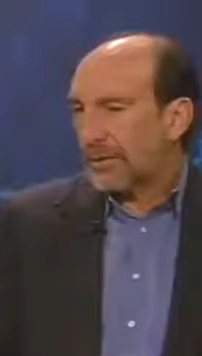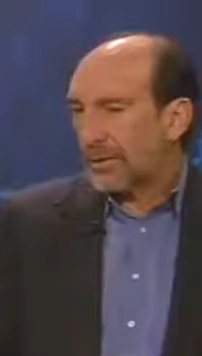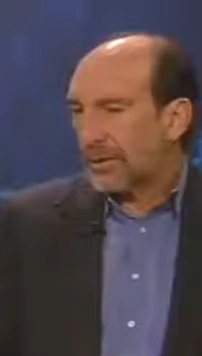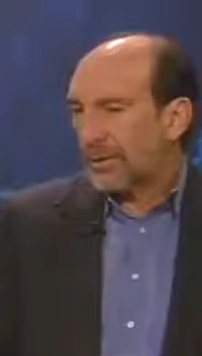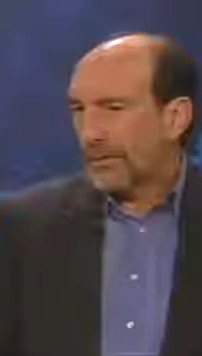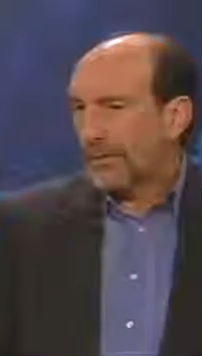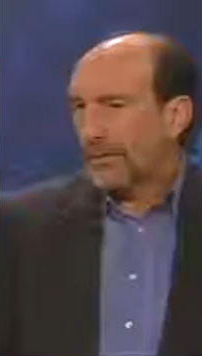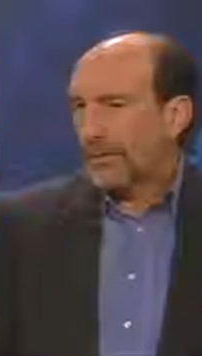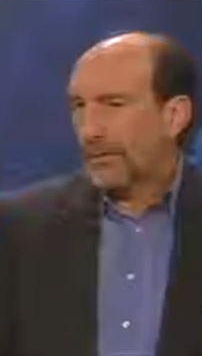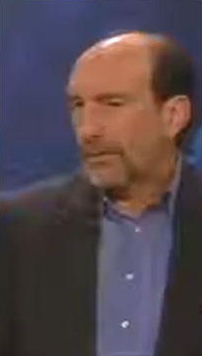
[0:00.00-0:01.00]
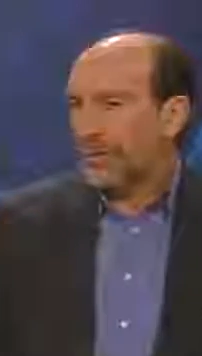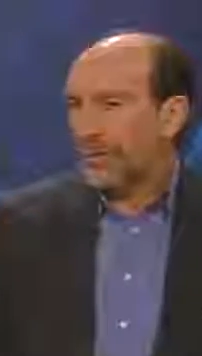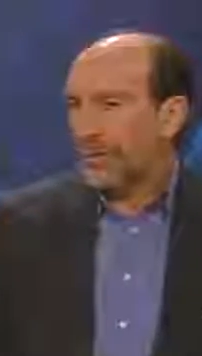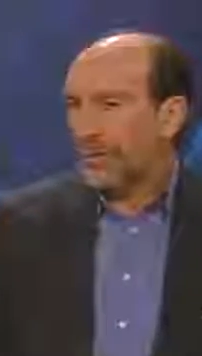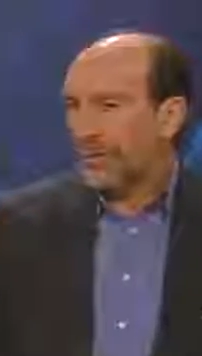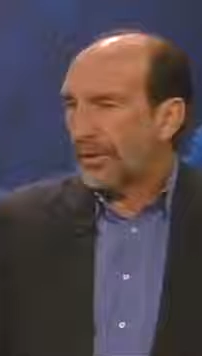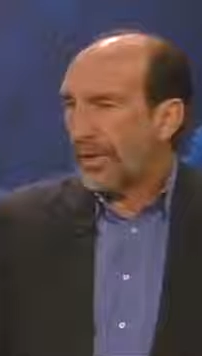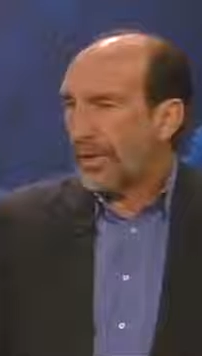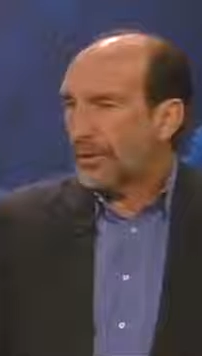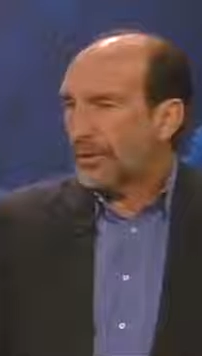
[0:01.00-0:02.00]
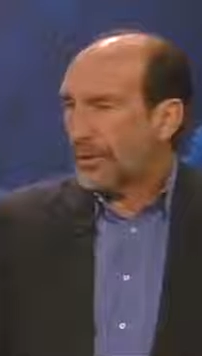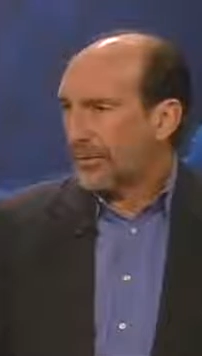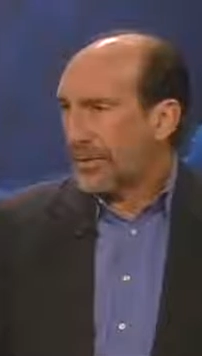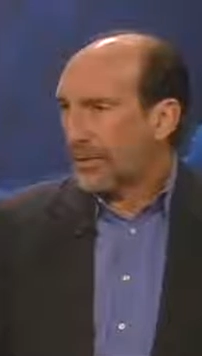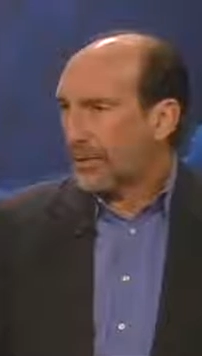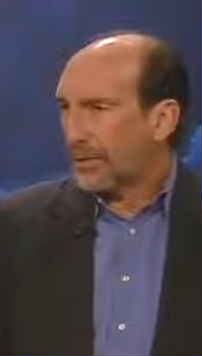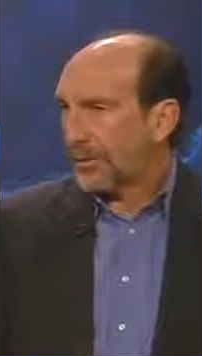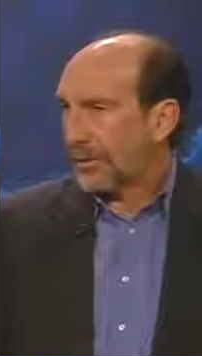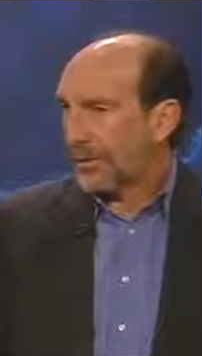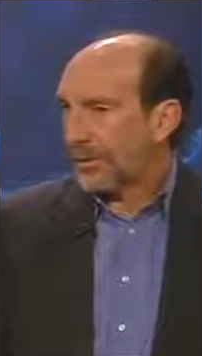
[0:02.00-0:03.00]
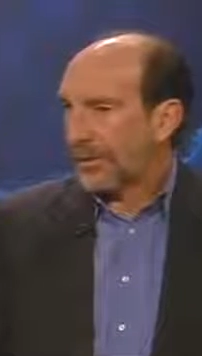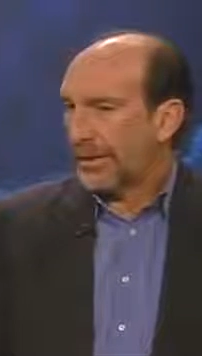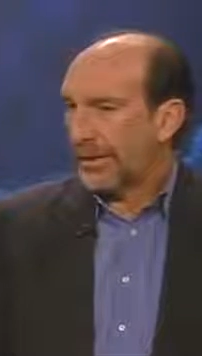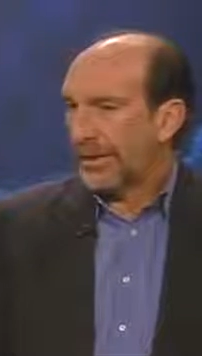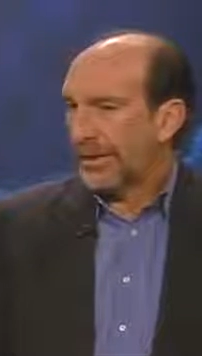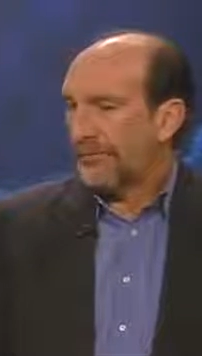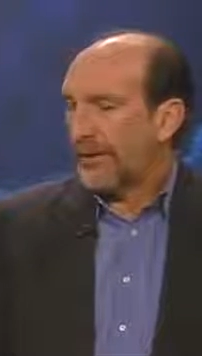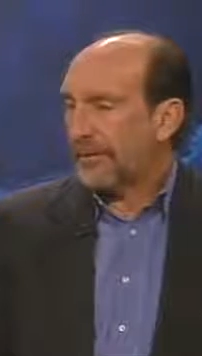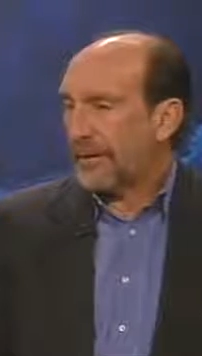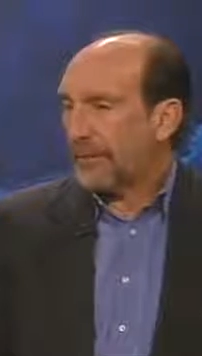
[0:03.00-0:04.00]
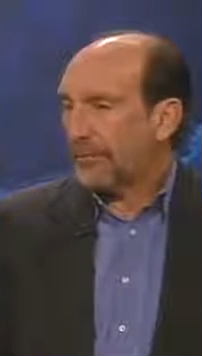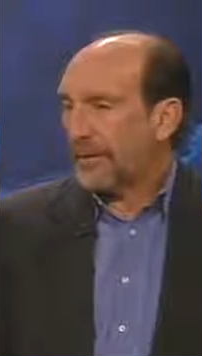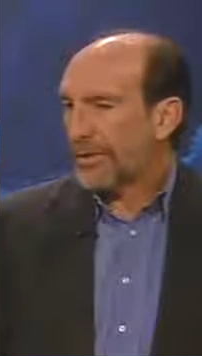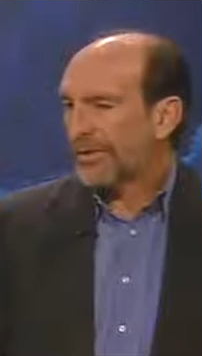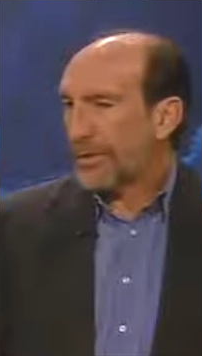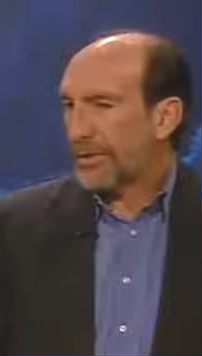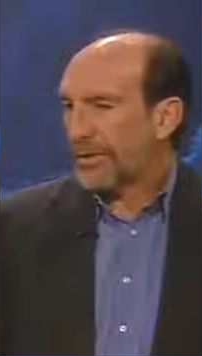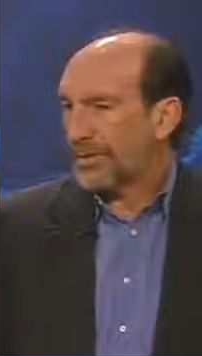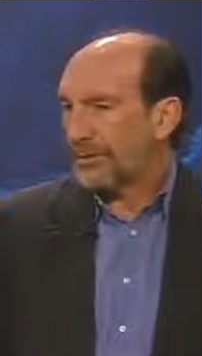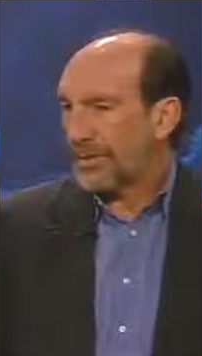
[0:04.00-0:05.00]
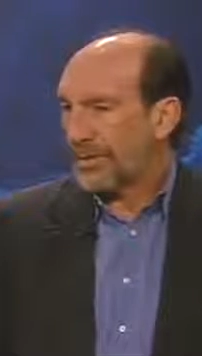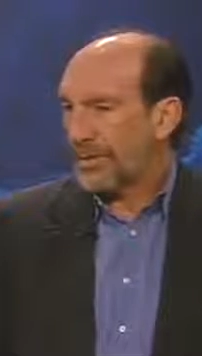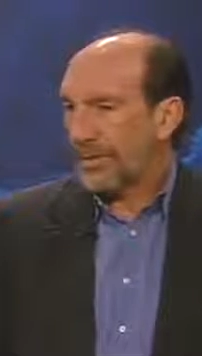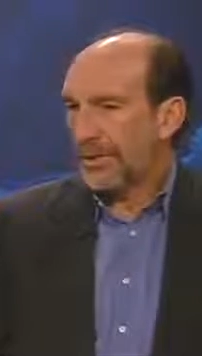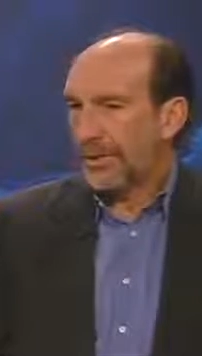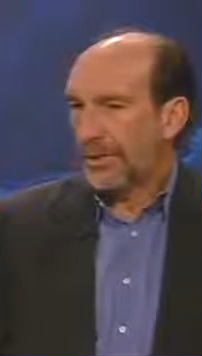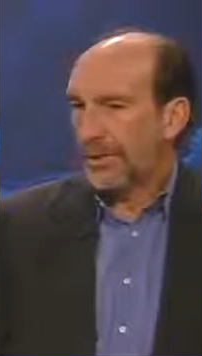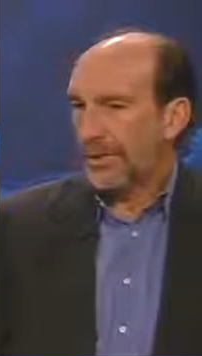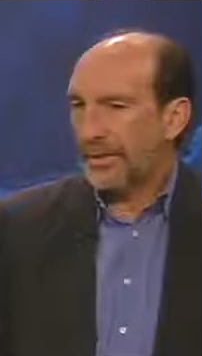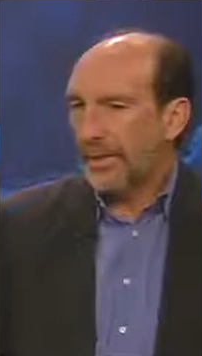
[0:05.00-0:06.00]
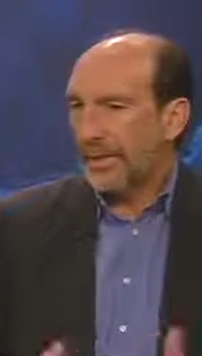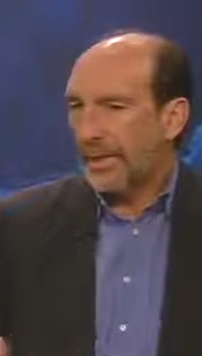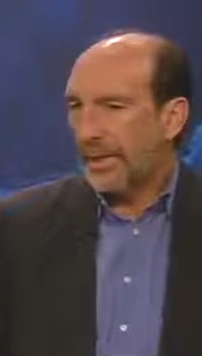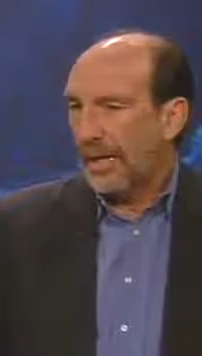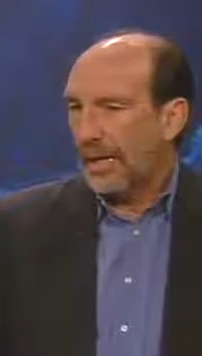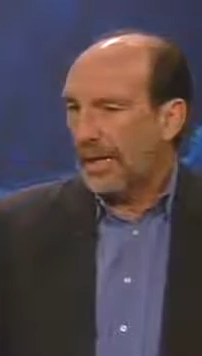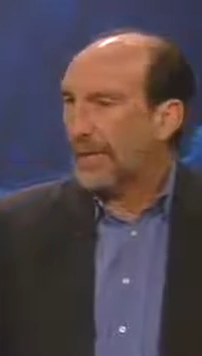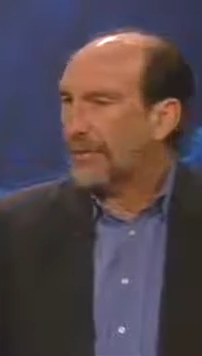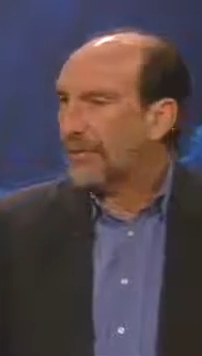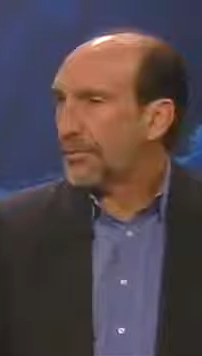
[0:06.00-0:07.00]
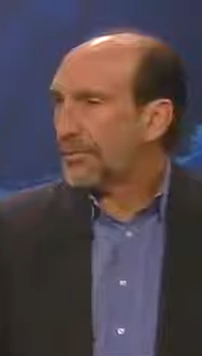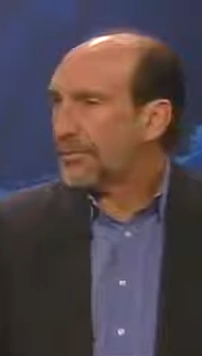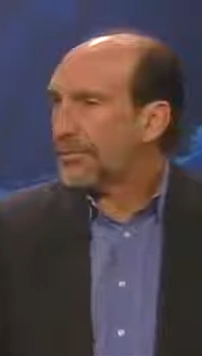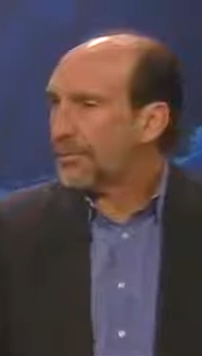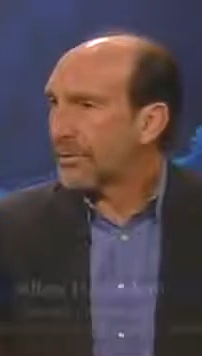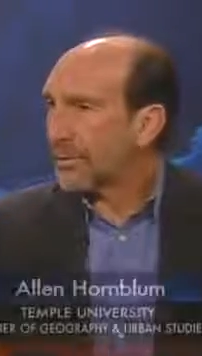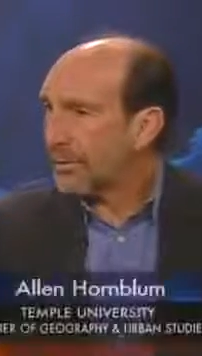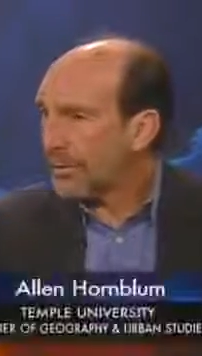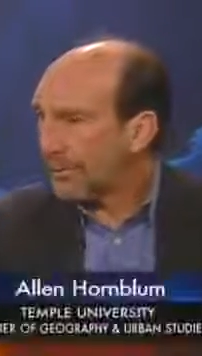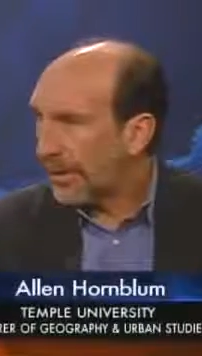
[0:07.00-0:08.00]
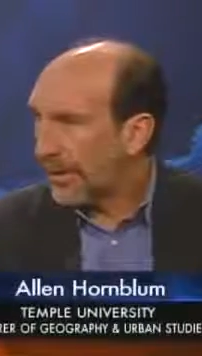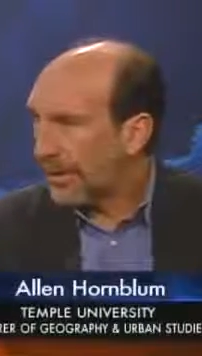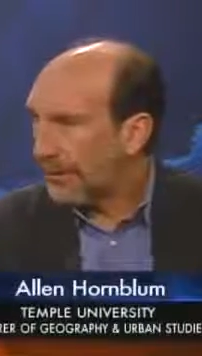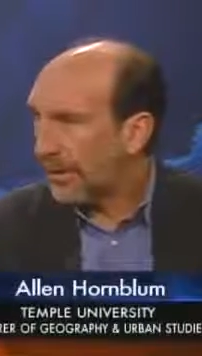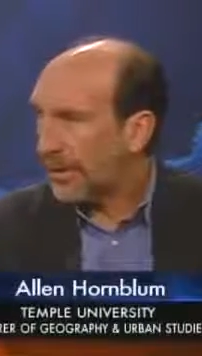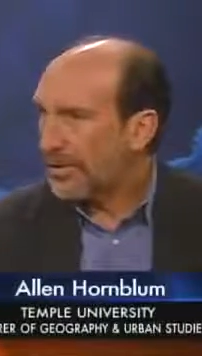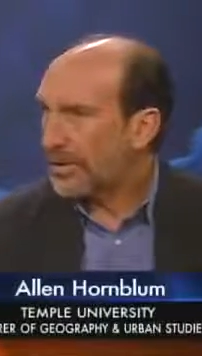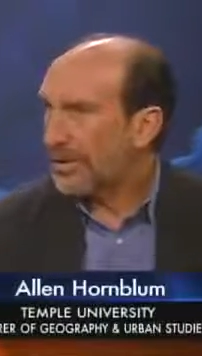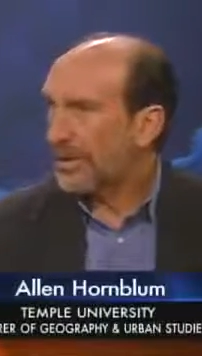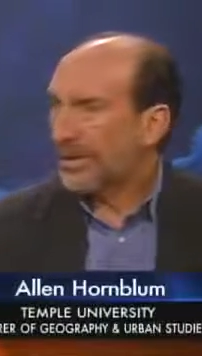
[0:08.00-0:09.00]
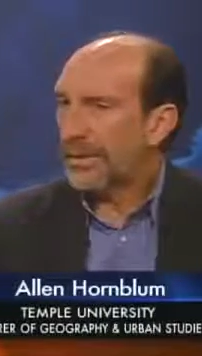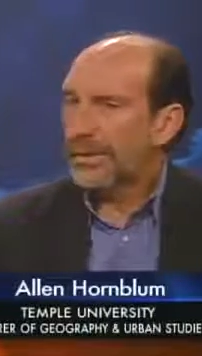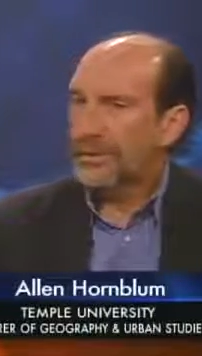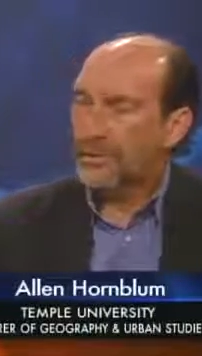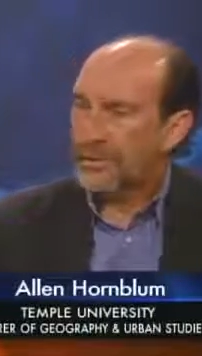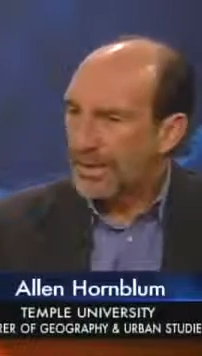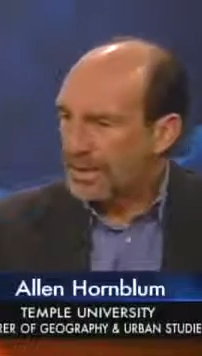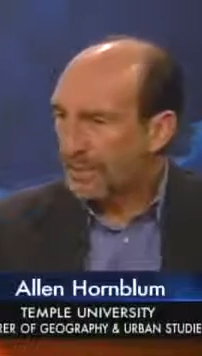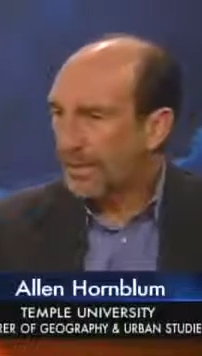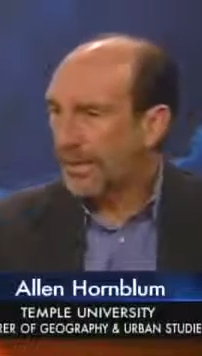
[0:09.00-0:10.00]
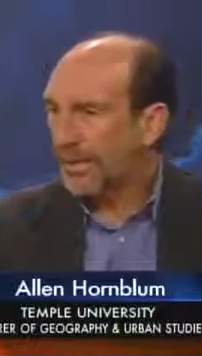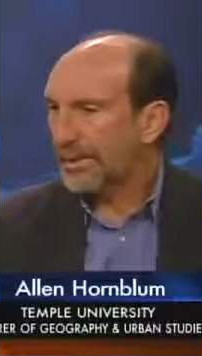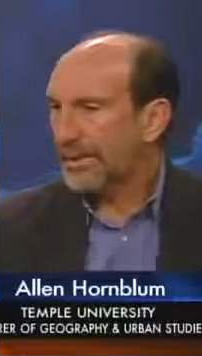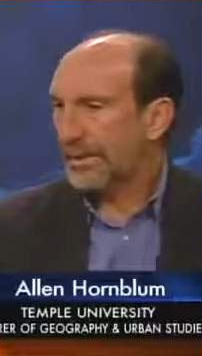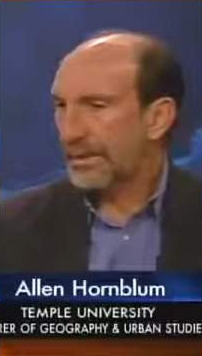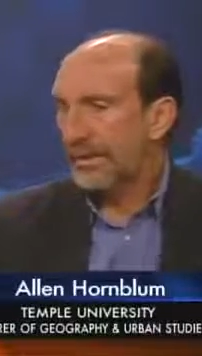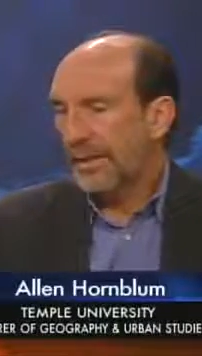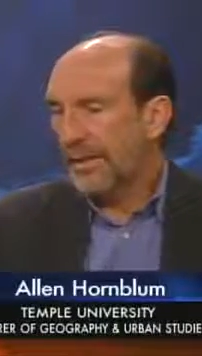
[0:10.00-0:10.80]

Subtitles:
reluctant to deal with doctors in the medical community. They have very low rates of participation in contributions on body parts and transplants and